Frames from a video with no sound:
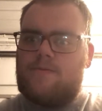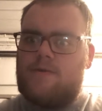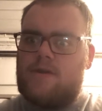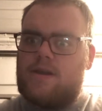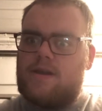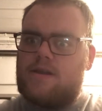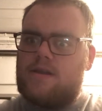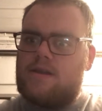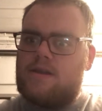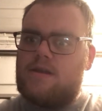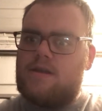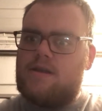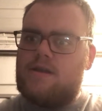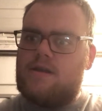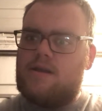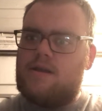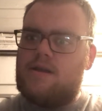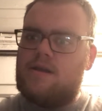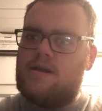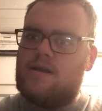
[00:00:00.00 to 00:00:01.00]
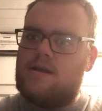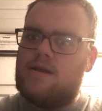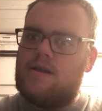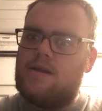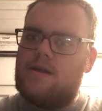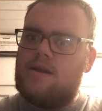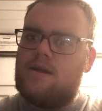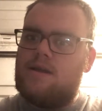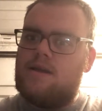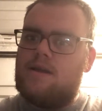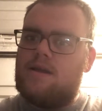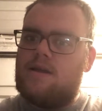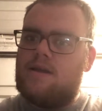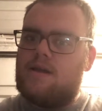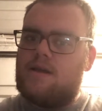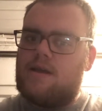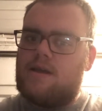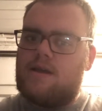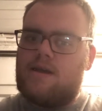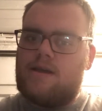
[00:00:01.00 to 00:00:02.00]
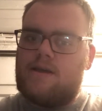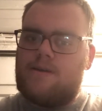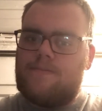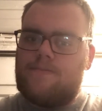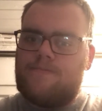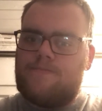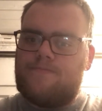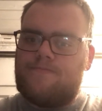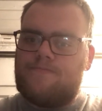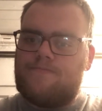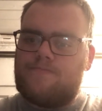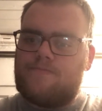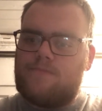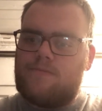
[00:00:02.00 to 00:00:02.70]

Brilliant. Rusev and